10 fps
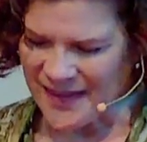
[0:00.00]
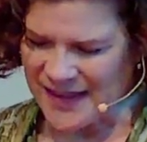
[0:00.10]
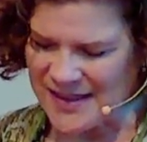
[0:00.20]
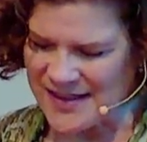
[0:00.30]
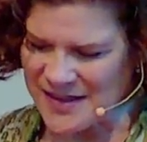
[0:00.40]

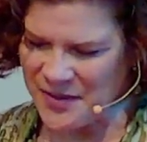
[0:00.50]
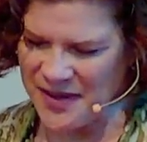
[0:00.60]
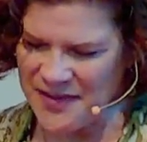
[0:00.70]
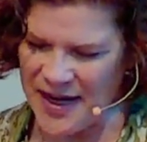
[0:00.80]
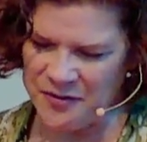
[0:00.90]
So we have
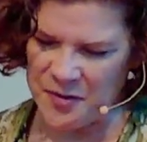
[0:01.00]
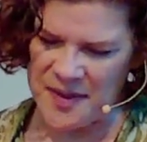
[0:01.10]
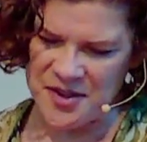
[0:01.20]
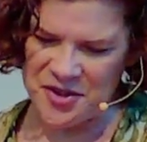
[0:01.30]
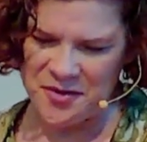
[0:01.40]
an
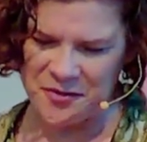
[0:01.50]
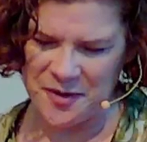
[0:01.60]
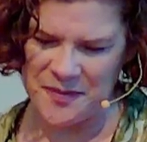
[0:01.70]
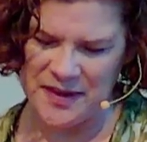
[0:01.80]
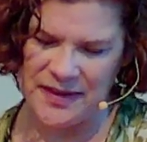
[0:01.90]
affirmation
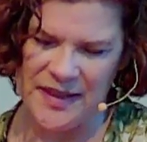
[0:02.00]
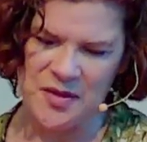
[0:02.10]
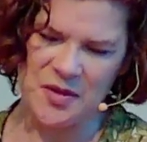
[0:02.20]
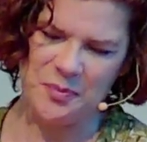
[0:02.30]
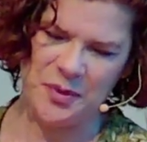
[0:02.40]
from the Lent
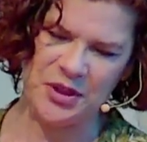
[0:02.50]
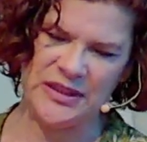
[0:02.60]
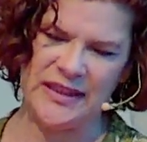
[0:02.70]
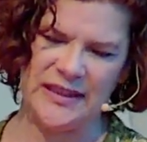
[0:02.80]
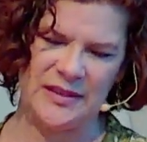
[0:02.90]

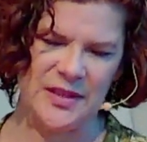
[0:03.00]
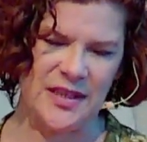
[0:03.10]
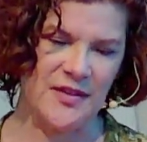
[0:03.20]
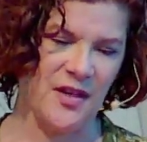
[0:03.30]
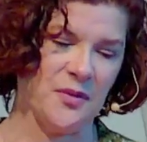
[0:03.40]
booklet, which I
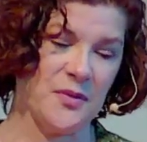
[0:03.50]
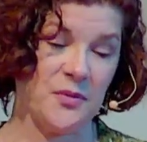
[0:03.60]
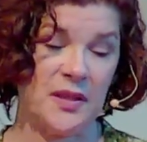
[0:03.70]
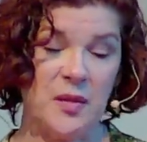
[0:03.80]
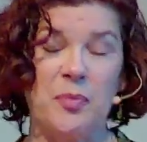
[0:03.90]
thought was
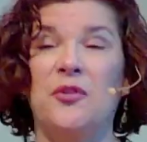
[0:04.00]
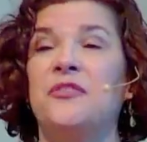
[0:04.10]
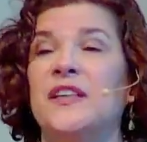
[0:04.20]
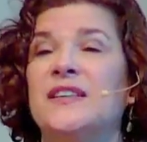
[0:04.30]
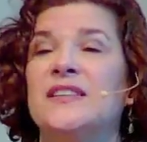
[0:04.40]
really
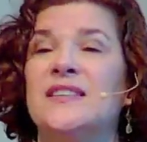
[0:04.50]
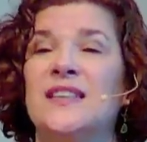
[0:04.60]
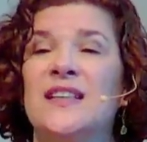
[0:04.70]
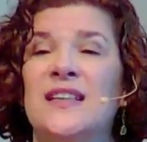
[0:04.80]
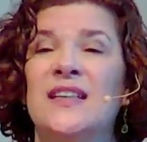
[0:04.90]
perfect.
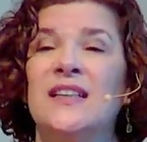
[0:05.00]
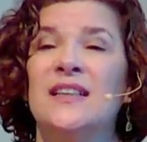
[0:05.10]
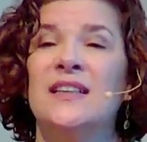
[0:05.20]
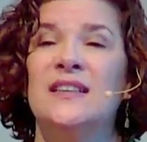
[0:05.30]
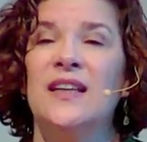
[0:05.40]

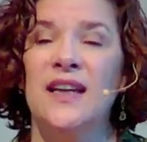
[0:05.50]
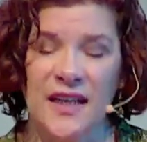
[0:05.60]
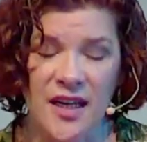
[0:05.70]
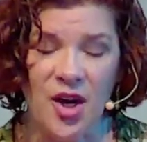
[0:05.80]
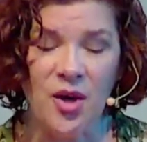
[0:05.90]
Letting
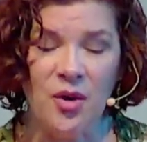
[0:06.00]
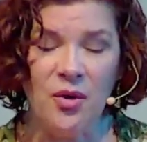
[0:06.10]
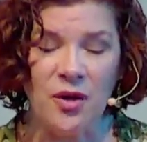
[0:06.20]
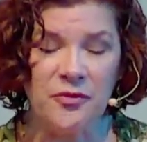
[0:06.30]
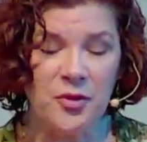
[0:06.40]
go
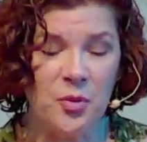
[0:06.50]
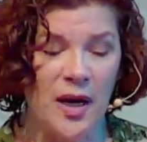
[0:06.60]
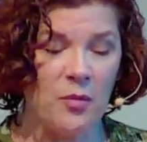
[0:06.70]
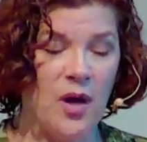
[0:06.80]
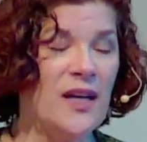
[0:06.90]
of who I
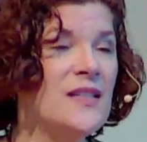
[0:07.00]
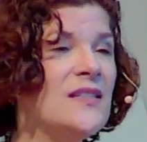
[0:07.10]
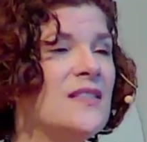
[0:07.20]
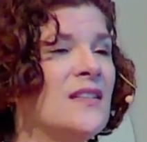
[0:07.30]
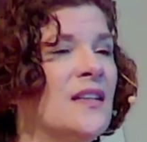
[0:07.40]

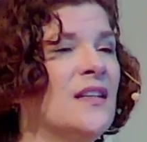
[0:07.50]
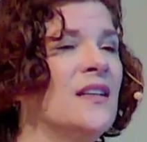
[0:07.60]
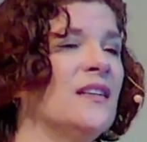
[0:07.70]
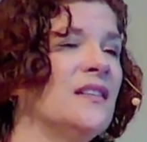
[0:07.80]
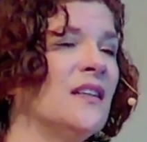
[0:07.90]
was,
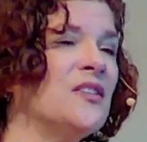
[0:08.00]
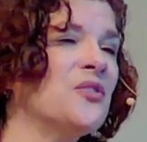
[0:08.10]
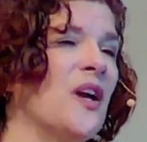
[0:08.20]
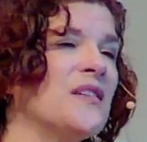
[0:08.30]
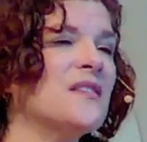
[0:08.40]
I
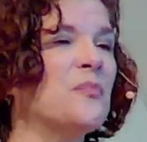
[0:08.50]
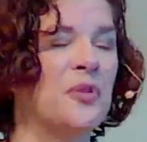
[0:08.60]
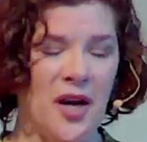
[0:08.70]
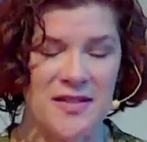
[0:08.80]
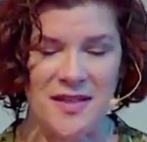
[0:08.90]
trust the
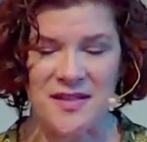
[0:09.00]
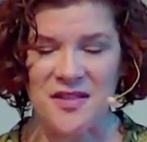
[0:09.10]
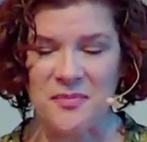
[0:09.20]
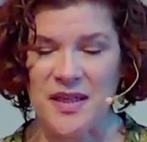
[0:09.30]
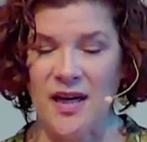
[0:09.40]
process of
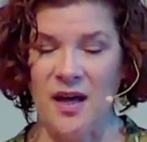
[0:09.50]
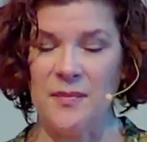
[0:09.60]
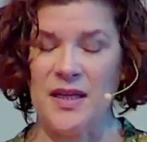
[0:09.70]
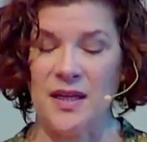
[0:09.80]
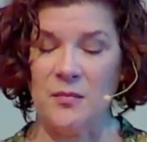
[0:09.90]

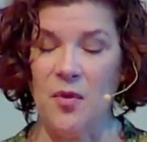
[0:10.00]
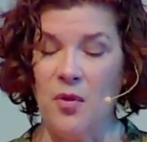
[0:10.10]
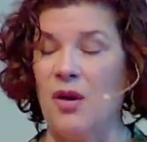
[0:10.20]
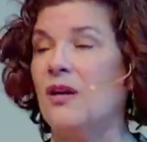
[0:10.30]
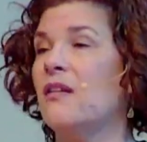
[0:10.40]
becoming
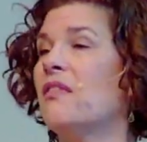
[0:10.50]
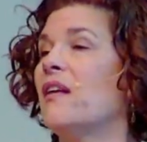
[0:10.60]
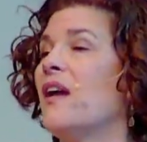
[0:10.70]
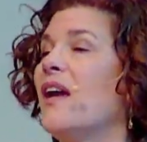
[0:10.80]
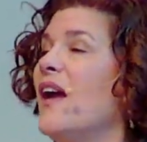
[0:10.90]
more than
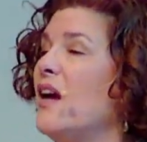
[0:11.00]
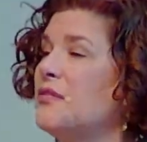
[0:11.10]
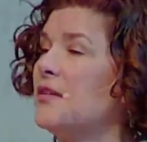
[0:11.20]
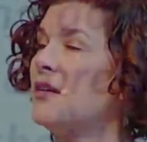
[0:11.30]
I ever